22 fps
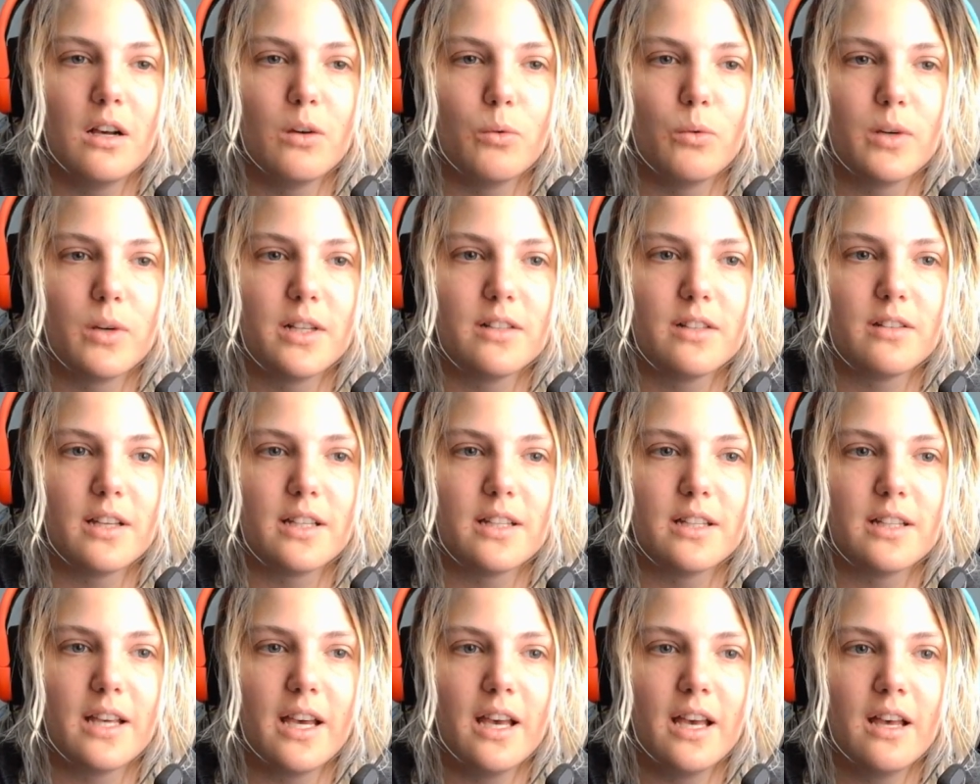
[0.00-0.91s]
what it's like
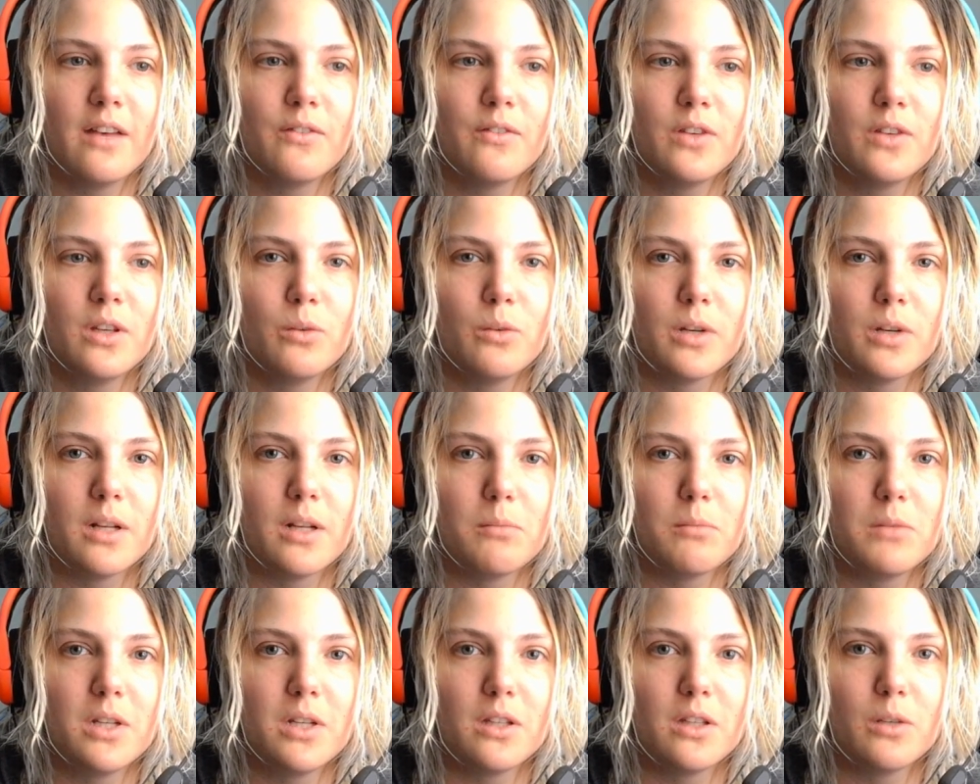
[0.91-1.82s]
to have it, what I'm
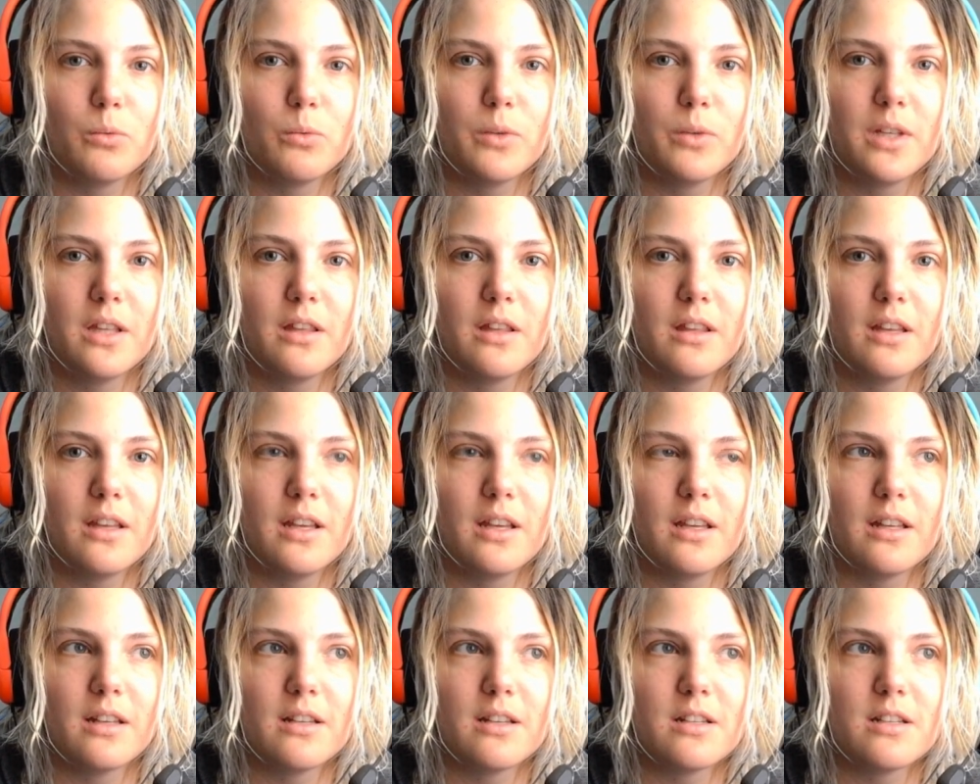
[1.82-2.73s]
dealing with,
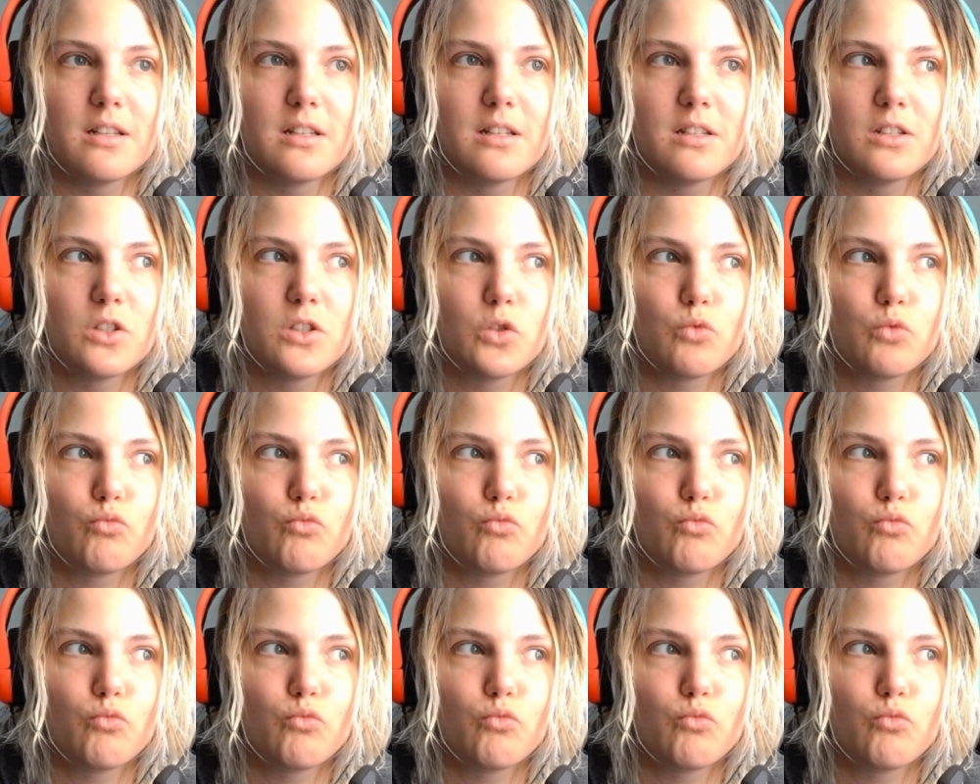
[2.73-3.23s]
and